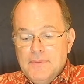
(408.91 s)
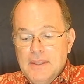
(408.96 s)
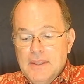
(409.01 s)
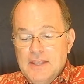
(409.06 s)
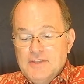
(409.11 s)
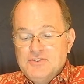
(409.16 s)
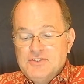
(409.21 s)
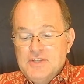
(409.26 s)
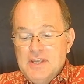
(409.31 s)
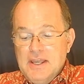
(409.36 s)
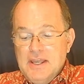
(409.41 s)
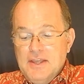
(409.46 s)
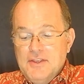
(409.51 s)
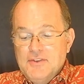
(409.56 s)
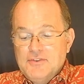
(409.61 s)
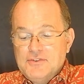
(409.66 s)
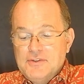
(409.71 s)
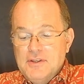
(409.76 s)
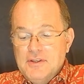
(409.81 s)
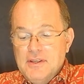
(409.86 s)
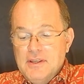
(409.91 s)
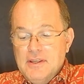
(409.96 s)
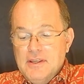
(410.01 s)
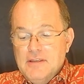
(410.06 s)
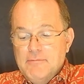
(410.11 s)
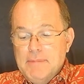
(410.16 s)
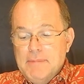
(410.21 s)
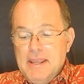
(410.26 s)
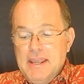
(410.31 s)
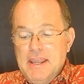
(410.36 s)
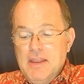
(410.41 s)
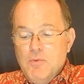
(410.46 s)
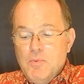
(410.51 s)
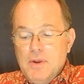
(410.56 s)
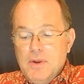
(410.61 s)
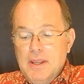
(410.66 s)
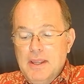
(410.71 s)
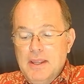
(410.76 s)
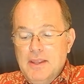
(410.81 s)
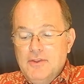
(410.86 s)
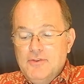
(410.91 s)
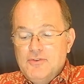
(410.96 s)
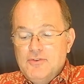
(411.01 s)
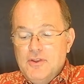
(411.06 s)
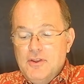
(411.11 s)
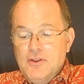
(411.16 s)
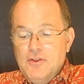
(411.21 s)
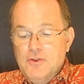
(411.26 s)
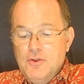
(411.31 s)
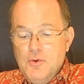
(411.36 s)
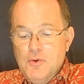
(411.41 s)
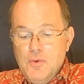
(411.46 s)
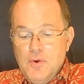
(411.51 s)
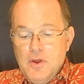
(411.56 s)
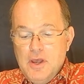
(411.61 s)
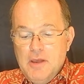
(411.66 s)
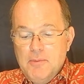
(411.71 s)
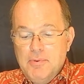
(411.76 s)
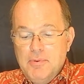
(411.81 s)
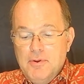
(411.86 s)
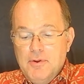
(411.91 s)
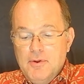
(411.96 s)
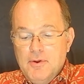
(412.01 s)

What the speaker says: It says, "May he raise you up